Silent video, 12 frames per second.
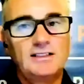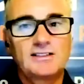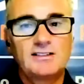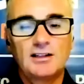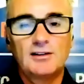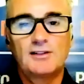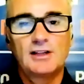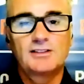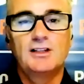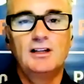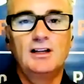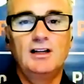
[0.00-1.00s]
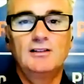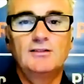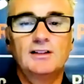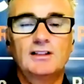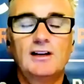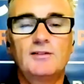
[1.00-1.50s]
listen, I love that. Uh, I love
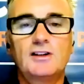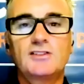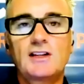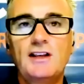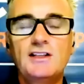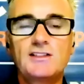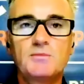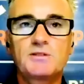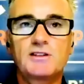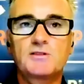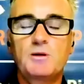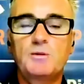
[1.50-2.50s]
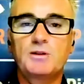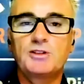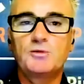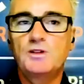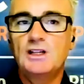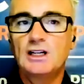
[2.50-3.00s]
that, Kevin, because I think sometimes people
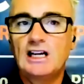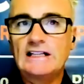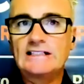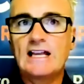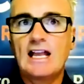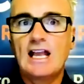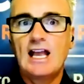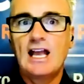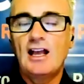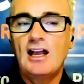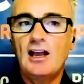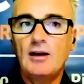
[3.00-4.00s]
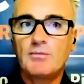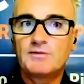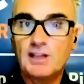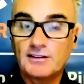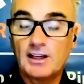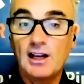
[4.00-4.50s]
don't realize um, that they